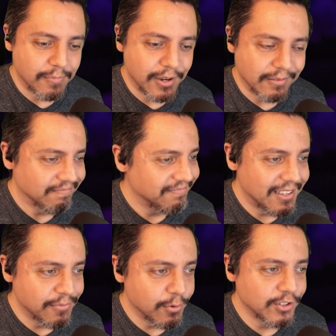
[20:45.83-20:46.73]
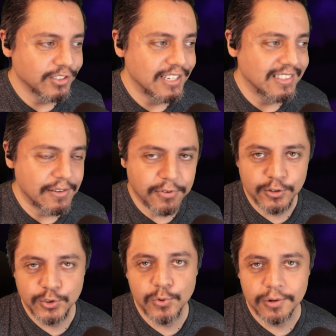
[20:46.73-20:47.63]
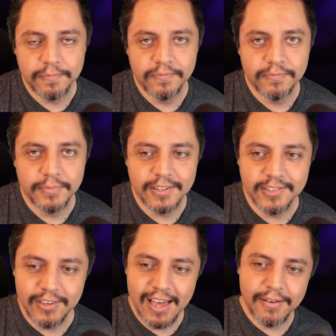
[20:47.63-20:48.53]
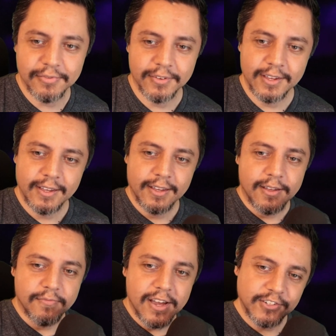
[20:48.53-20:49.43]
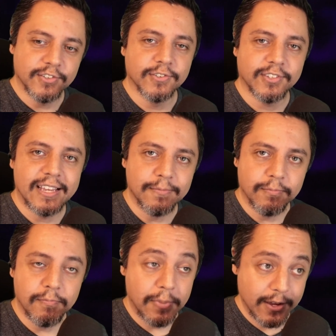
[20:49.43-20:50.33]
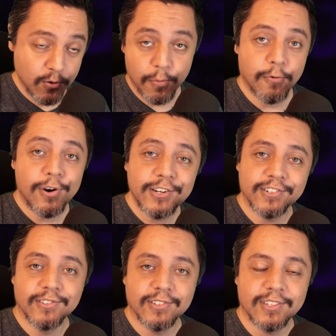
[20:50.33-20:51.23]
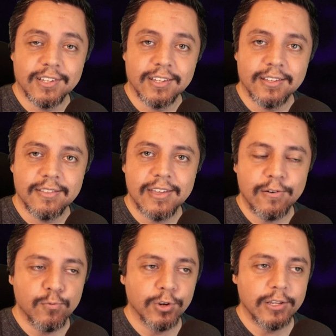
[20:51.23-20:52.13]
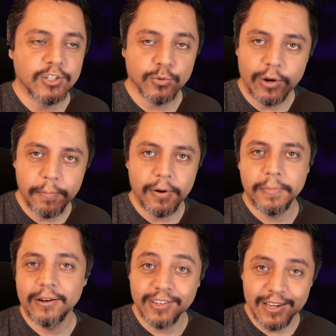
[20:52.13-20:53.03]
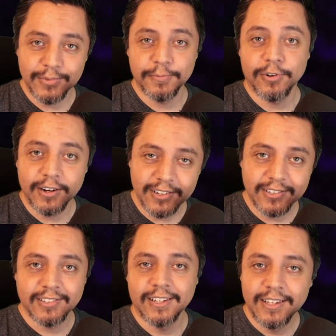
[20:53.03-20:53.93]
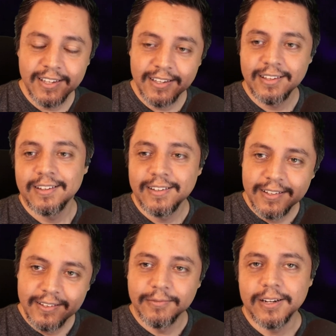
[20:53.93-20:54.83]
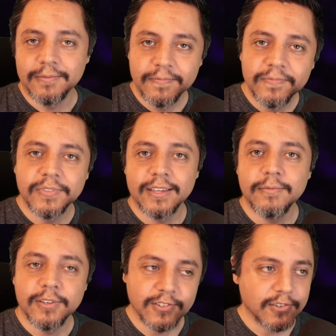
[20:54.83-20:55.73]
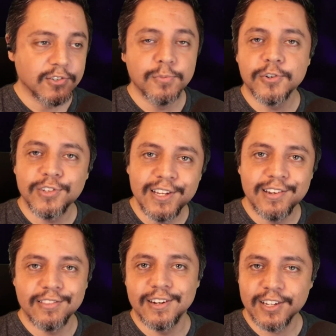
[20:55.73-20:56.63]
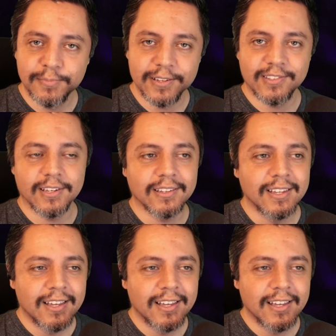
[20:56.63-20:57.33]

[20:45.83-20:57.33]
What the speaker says: But unfortunately, they fall short because you have investors in big corporations that really just want to pump out games and products, right? Because consumers need the next best thing.